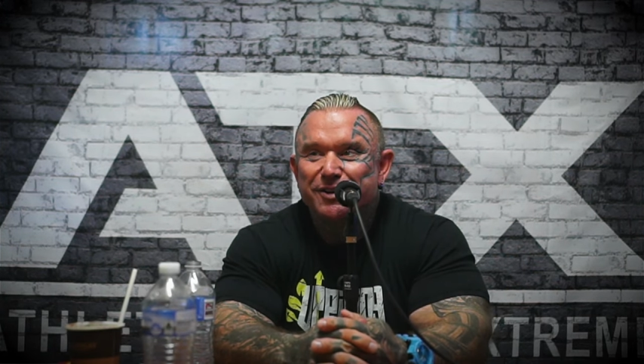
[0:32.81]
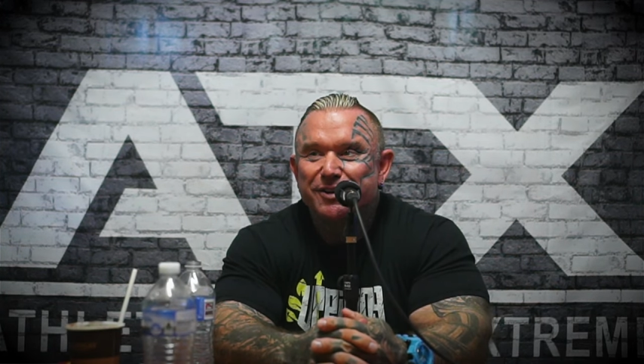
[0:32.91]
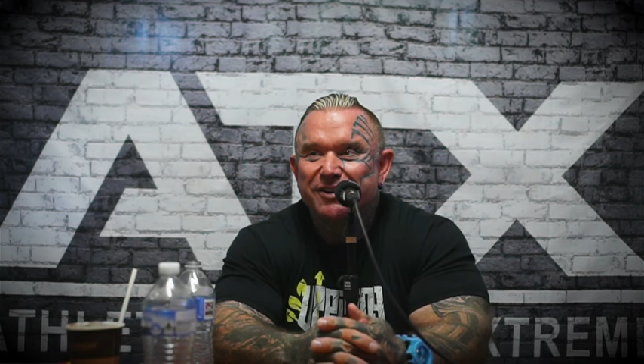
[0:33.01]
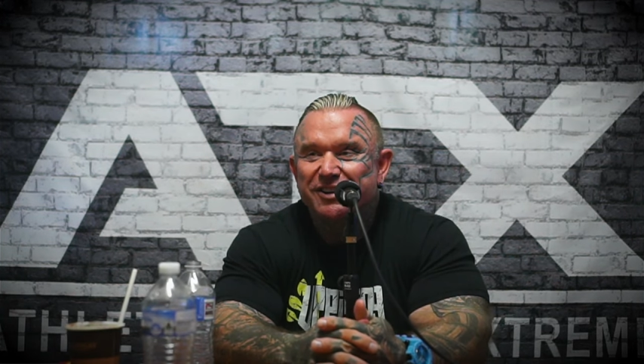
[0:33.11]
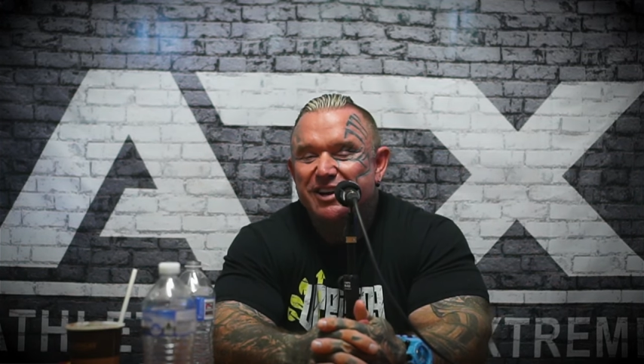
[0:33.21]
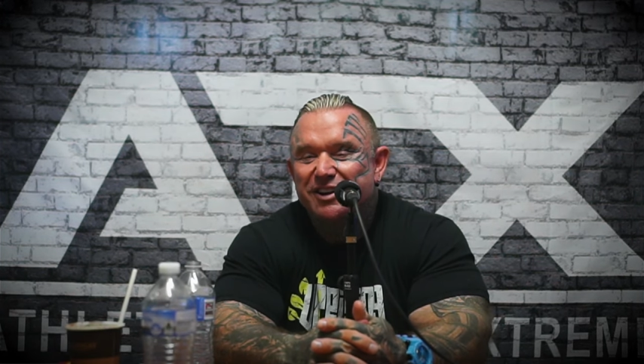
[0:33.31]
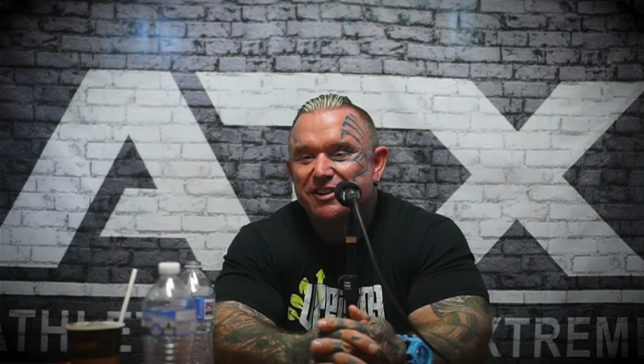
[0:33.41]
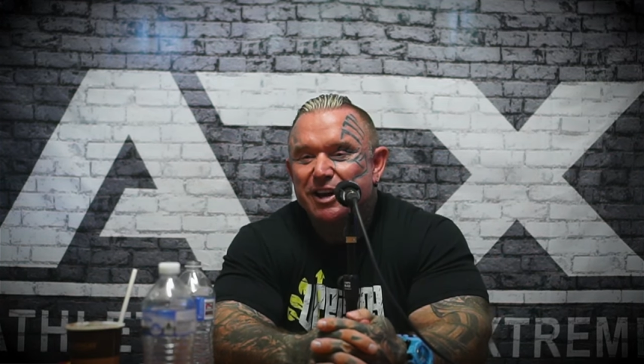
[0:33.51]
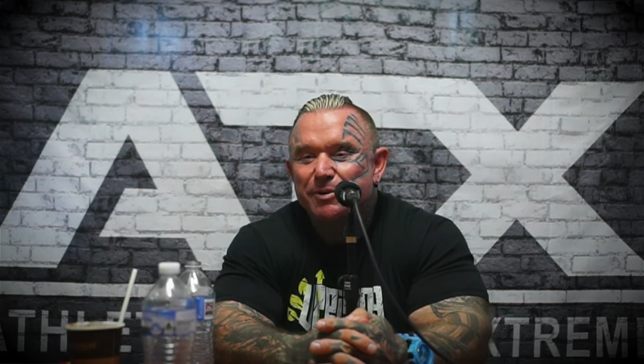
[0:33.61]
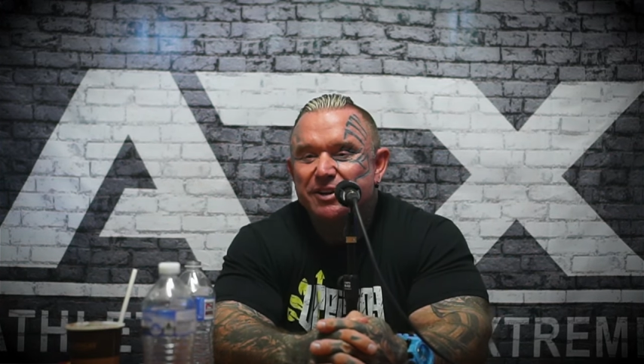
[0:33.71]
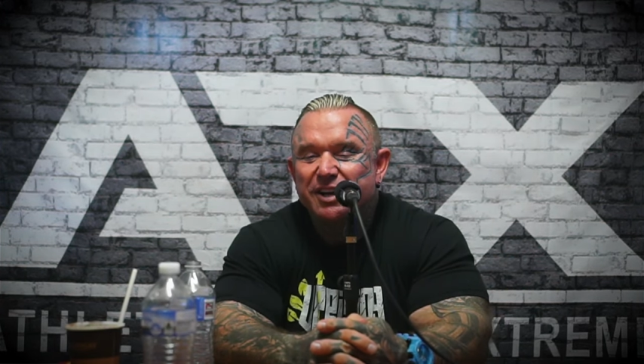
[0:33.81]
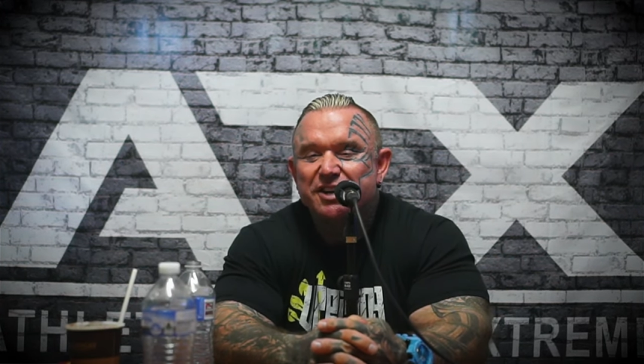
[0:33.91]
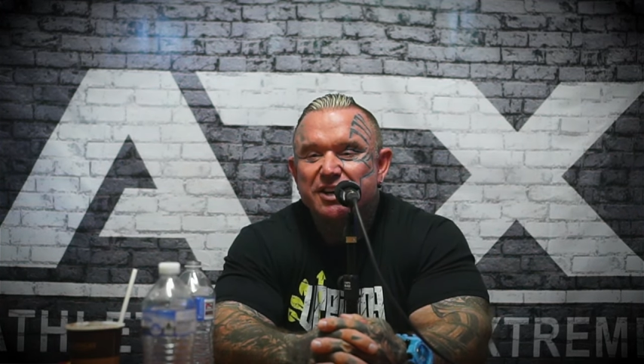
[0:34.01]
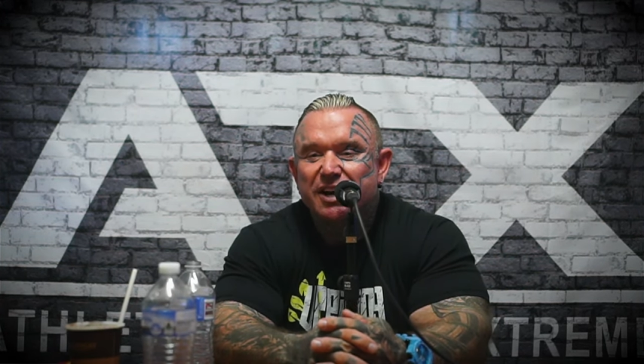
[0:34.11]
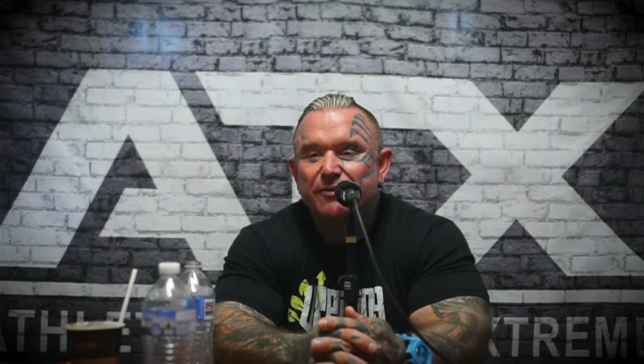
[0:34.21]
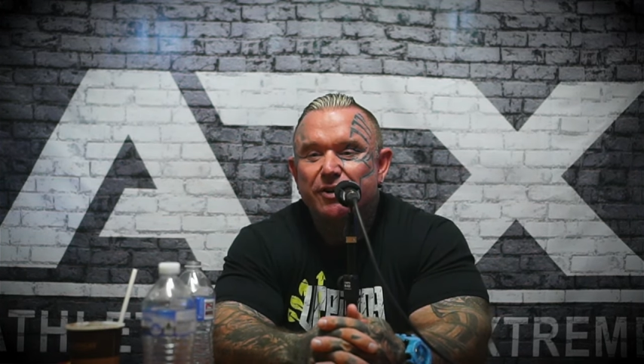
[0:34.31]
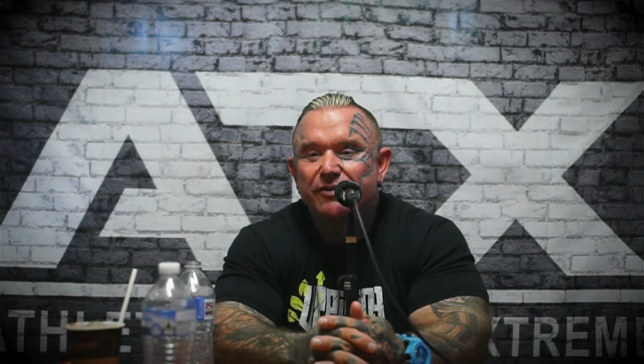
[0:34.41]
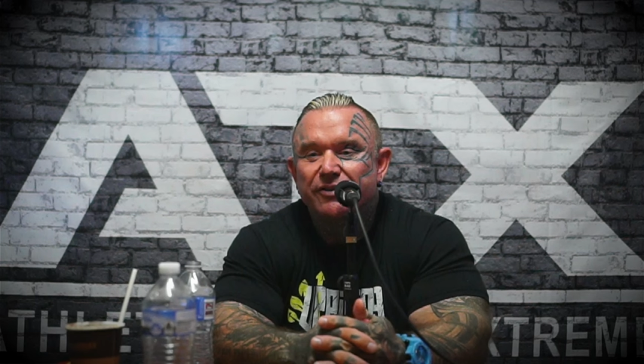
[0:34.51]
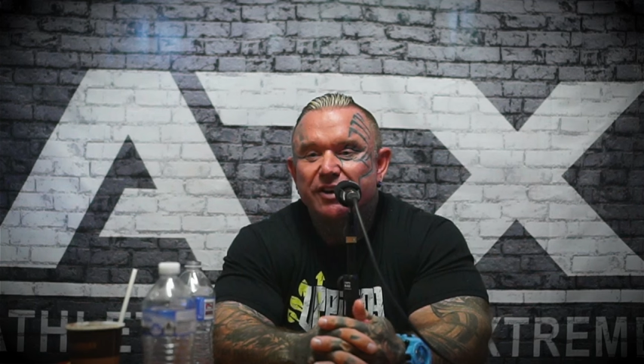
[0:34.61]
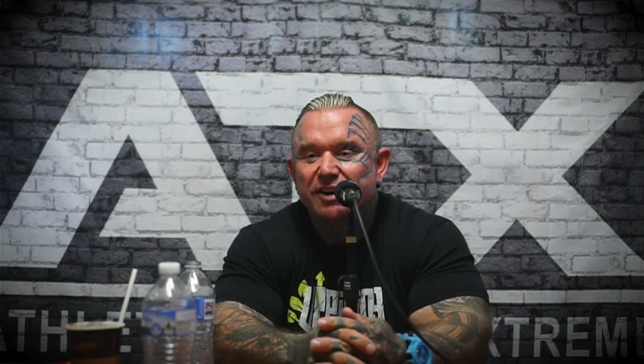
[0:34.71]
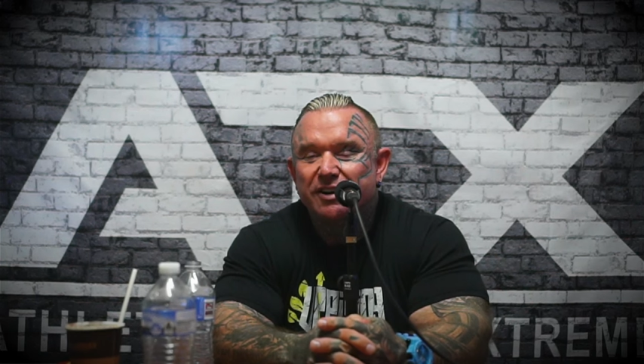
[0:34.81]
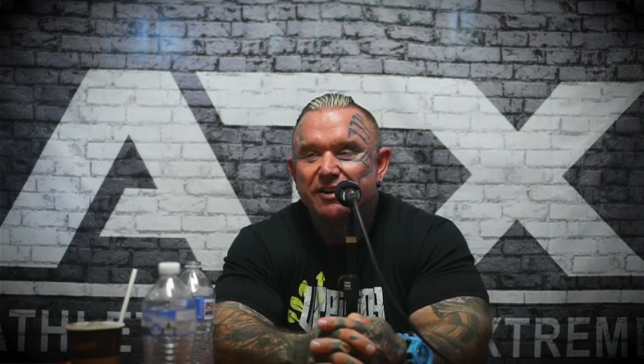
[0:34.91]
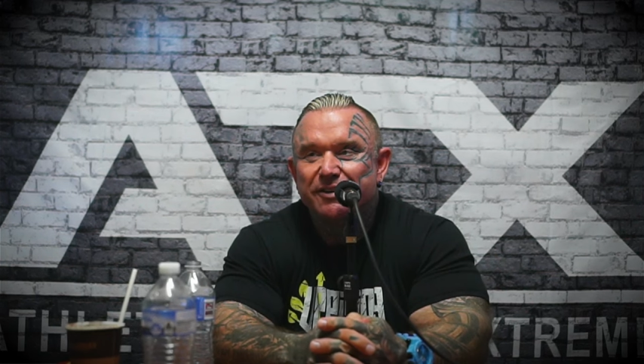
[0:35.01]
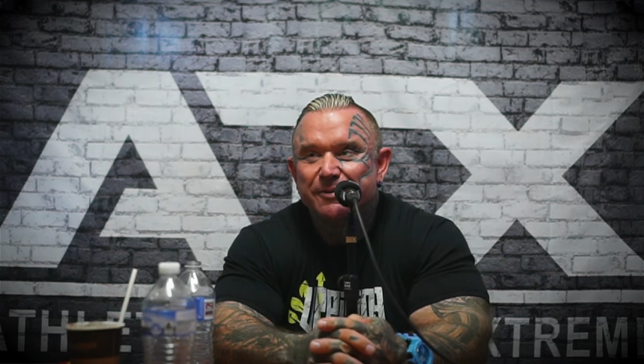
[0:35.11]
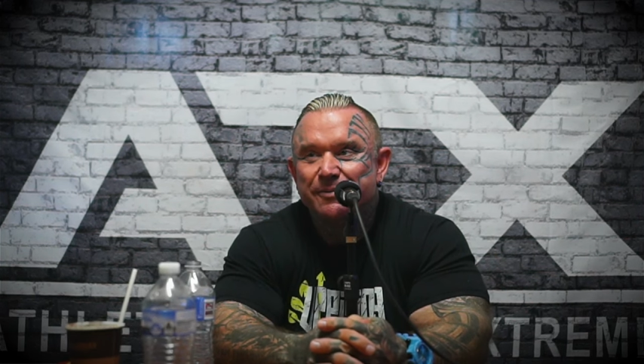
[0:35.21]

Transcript: You know, the couple of days you have off, you're going to